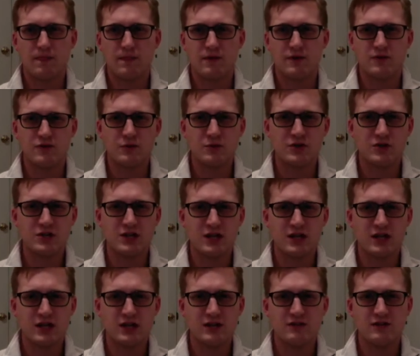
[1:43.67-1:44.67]
so much
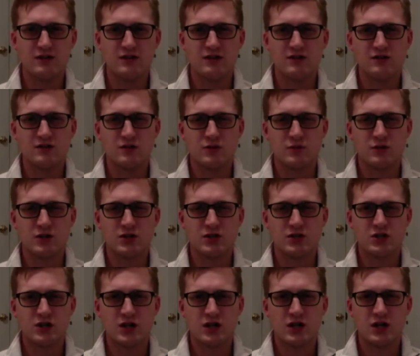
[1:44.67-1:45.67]
negativity, there's so
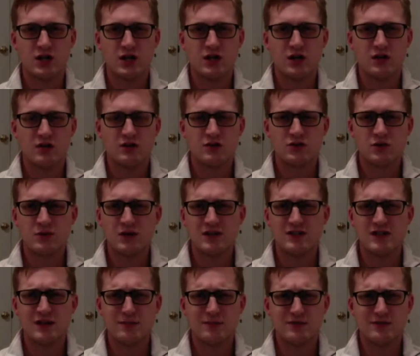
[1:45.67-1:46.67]
many
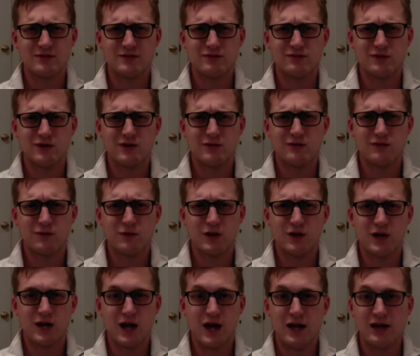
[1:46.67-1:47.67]
examples of
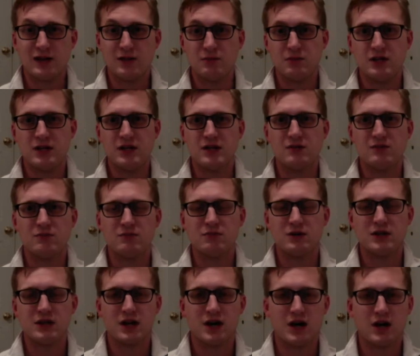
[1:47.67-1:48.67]
what not to be,
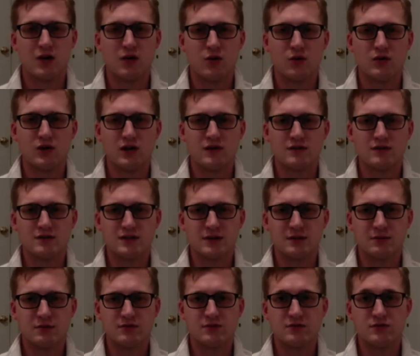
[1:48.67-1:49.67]
but not a whole lot of
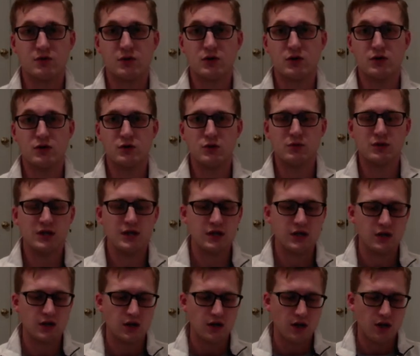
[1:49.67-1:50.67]
examples of what to be.
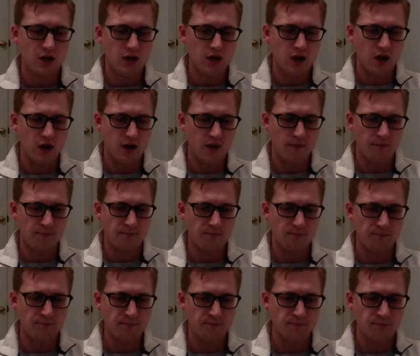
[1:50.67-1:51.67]
Um,
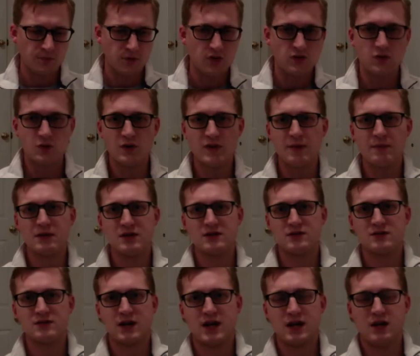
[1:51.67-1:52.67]
so with that being
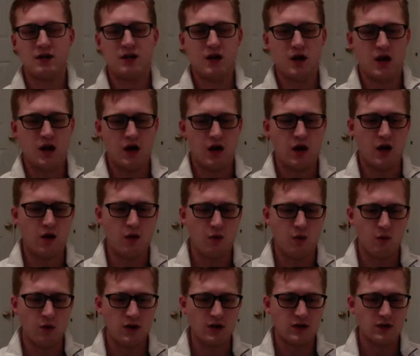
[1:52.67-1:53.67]
said, I
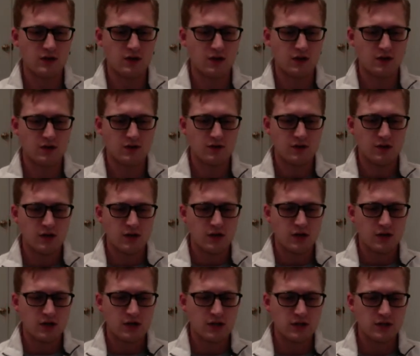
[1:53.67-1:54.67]
wanted to
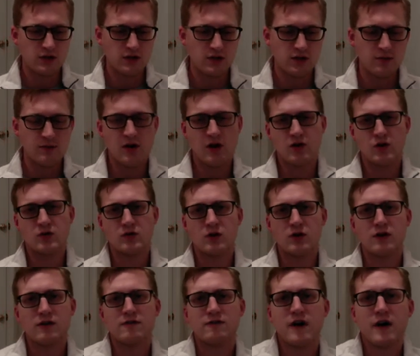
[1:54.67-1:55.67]
continue talking about
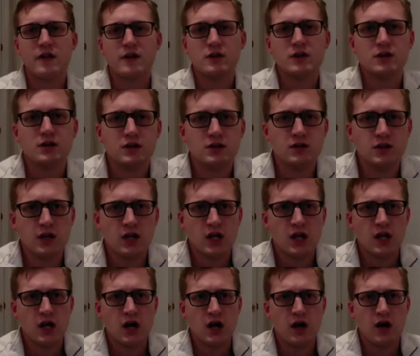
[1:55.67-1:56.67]
heroic fatherhood,
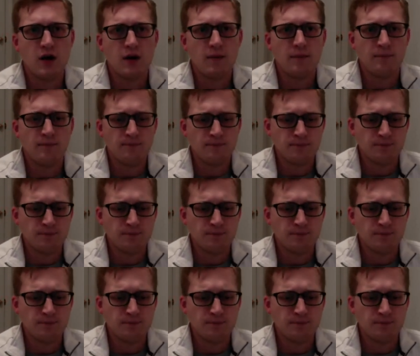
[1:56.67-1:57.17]
um,